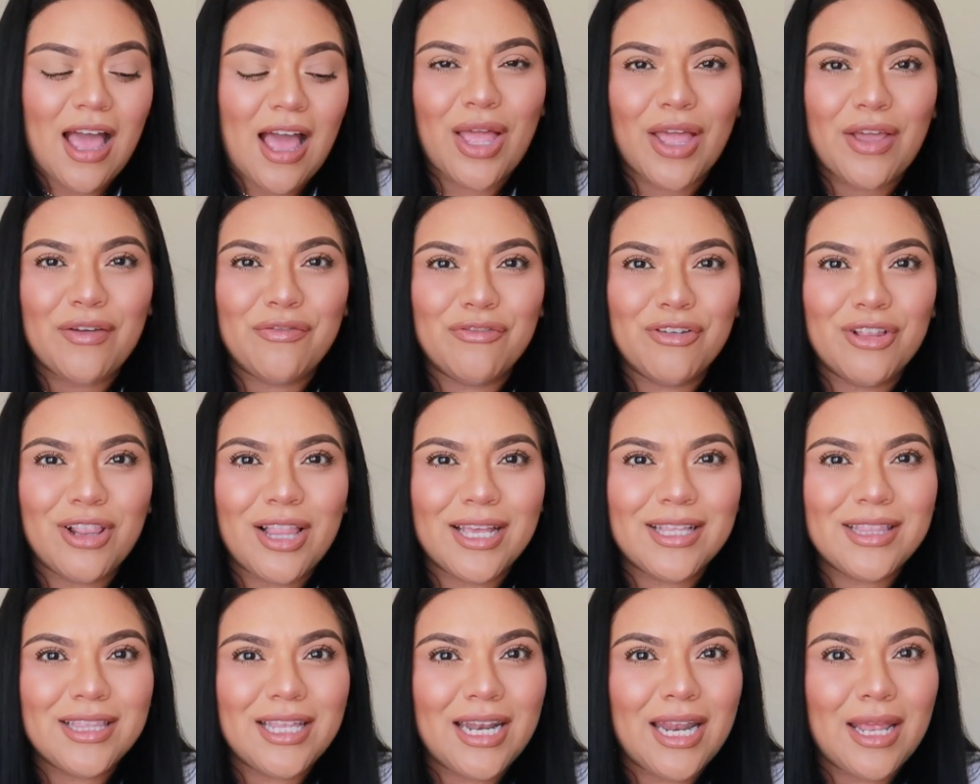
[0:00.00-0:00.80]
I feel
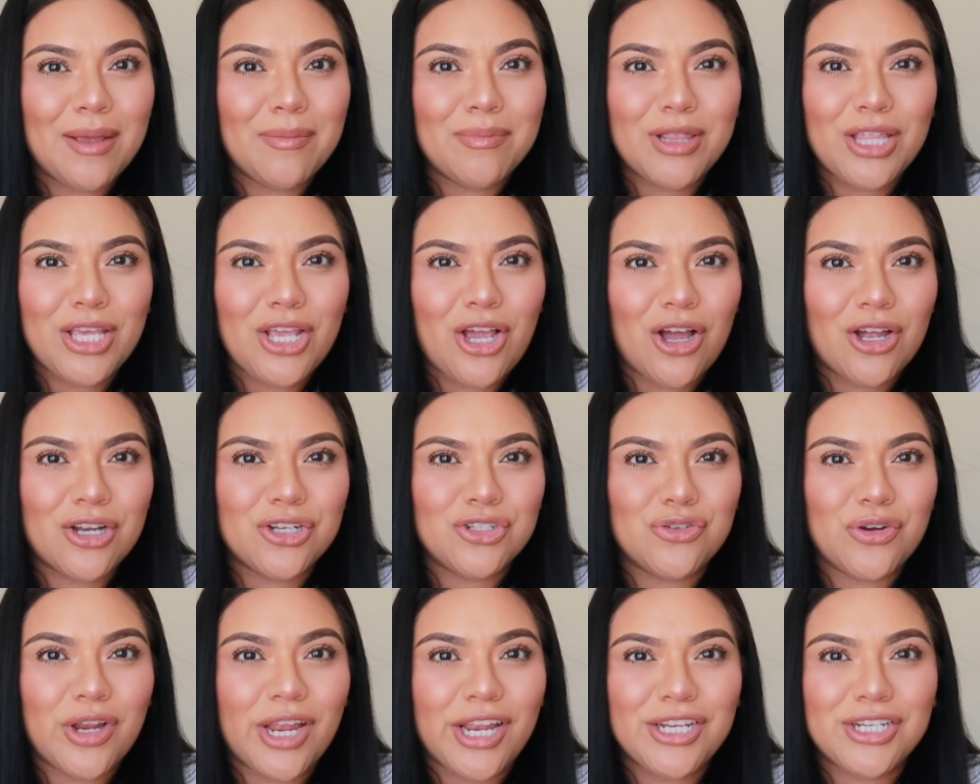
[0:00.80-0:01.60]
like the name
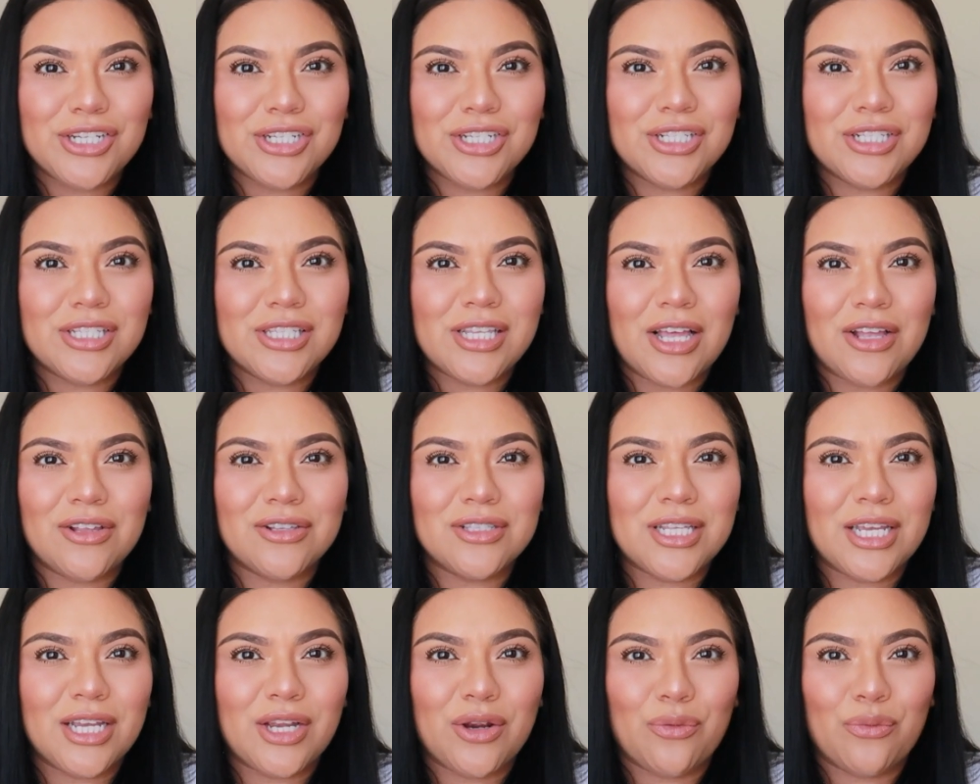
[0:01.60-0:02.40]
Leandre just
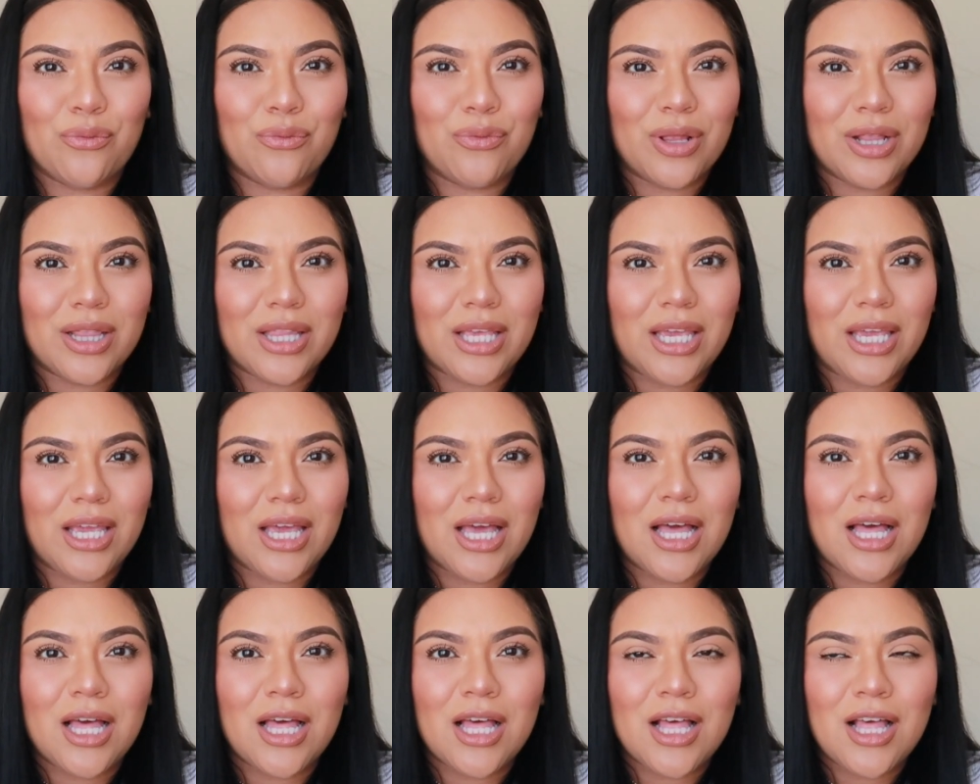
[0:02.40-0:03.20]
sounds like a
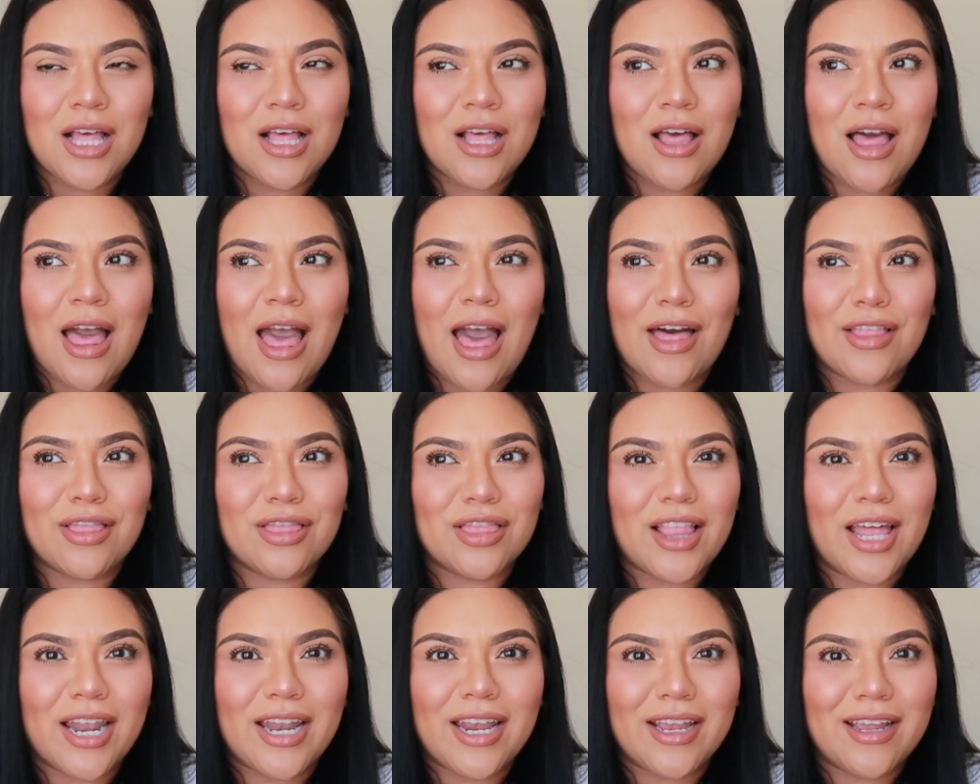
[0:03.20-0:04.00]
really
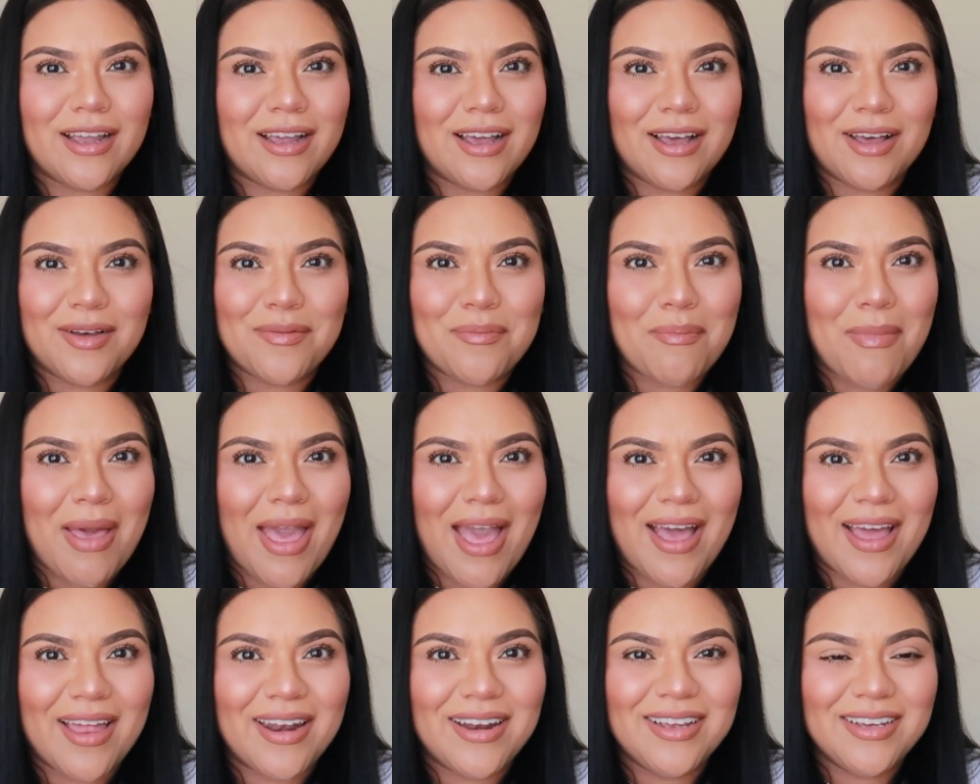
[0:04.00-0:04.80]
athletic
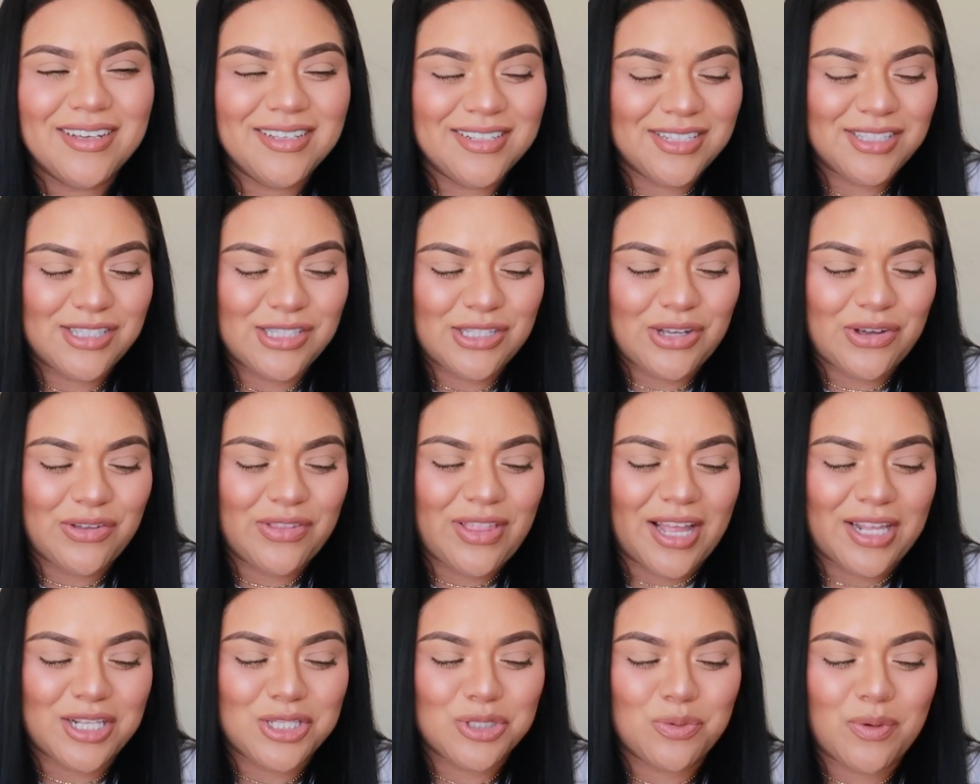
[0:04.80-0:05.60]
man, so
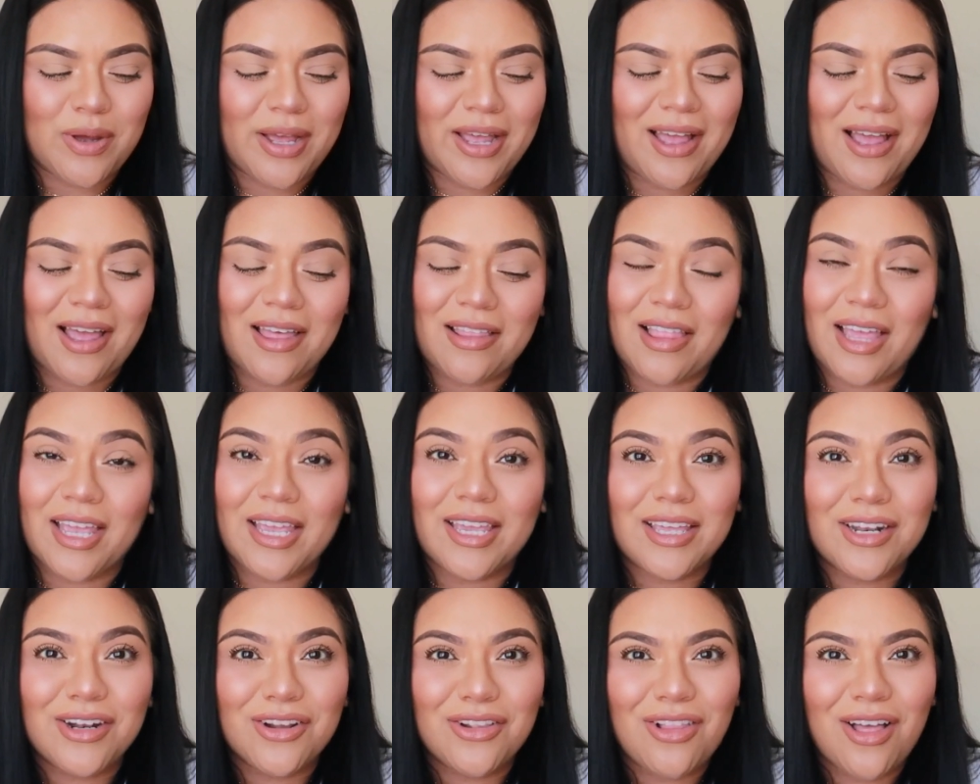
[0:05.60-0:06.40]
that's why I
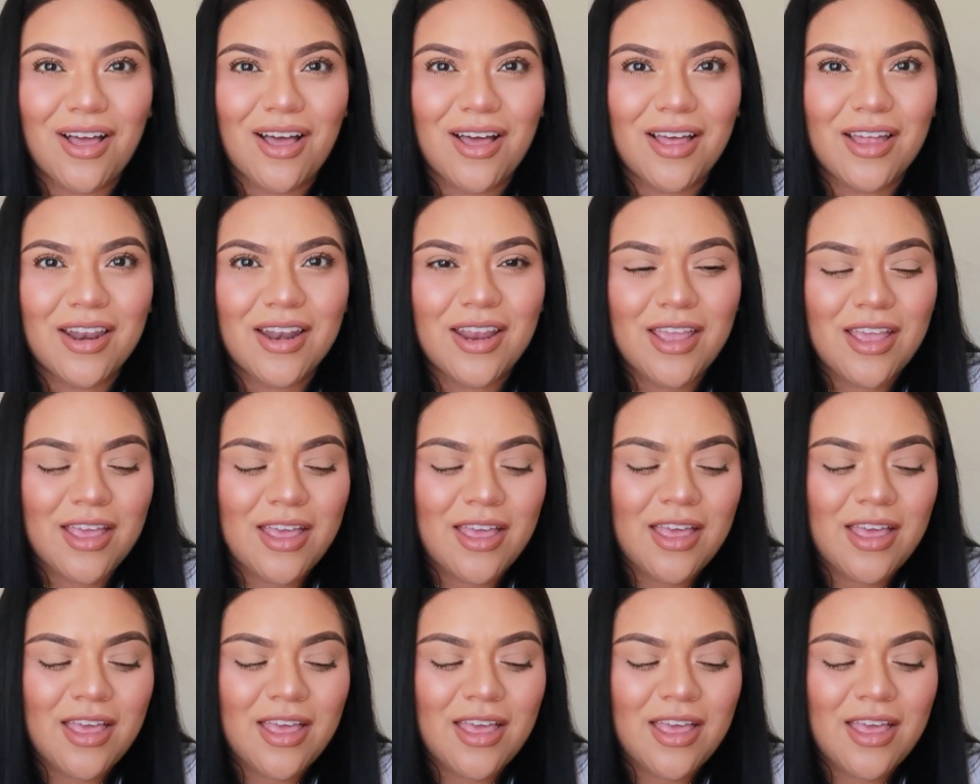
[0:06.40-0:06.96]
like it a lot.